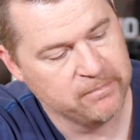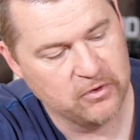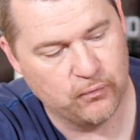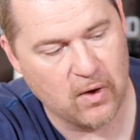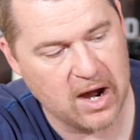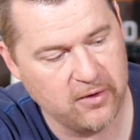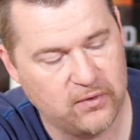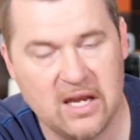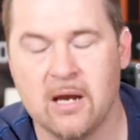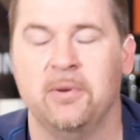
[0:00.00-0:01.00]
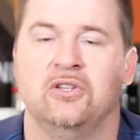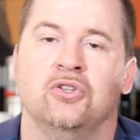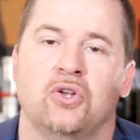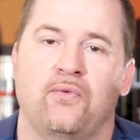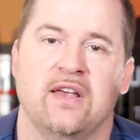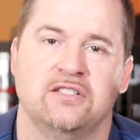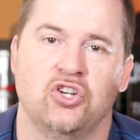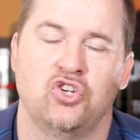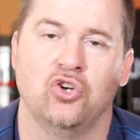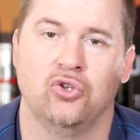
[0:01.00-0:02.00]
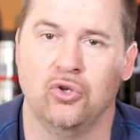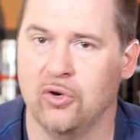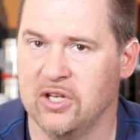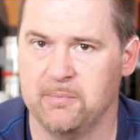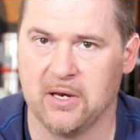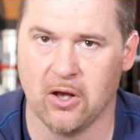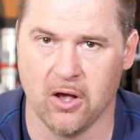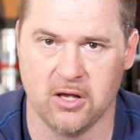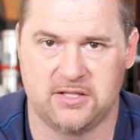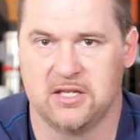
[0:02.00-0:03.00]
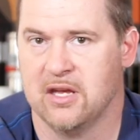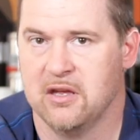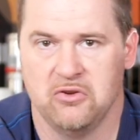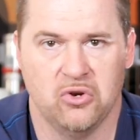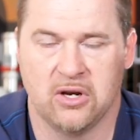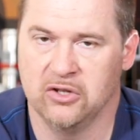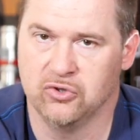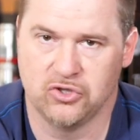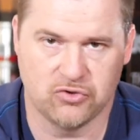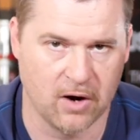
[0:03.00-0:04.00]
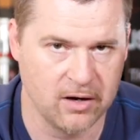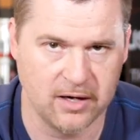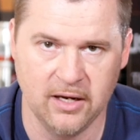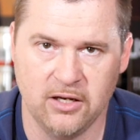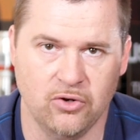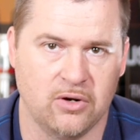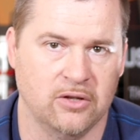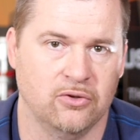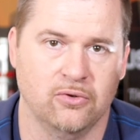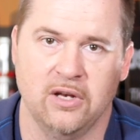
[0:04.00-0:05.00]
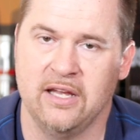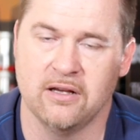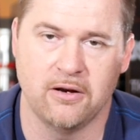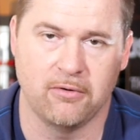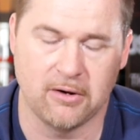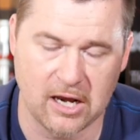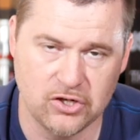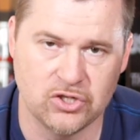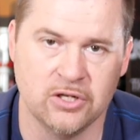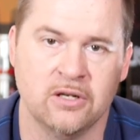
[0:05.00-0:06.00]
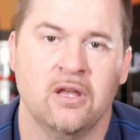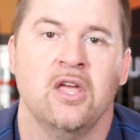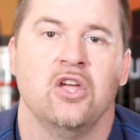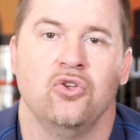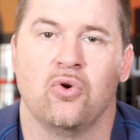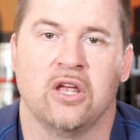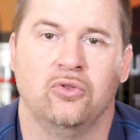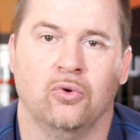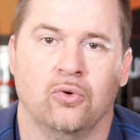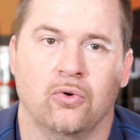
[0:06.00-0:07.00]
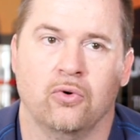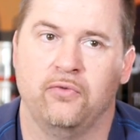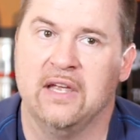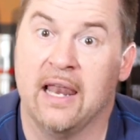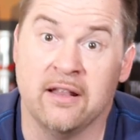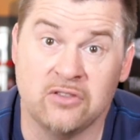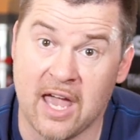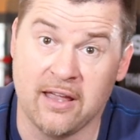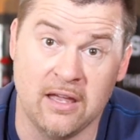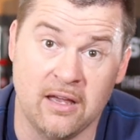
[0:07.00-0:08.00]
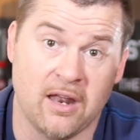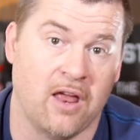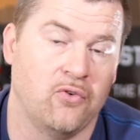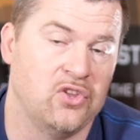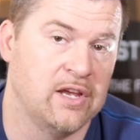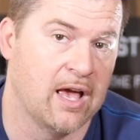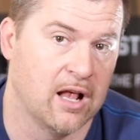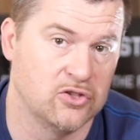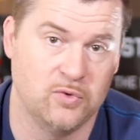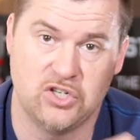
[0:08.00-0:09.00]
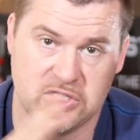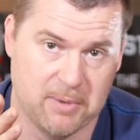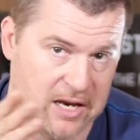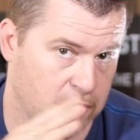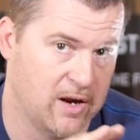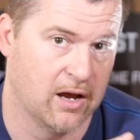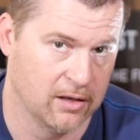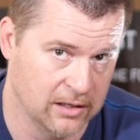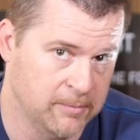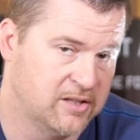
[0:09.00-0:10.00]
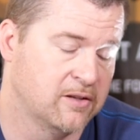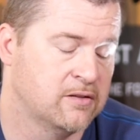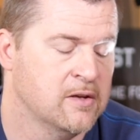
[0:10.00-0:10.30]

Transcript: 5 gigabit interfaces should do it, because you can do trunking, you can do link aggregation, you can do VLAN tagging and everything else, which is, by the way, unlimited,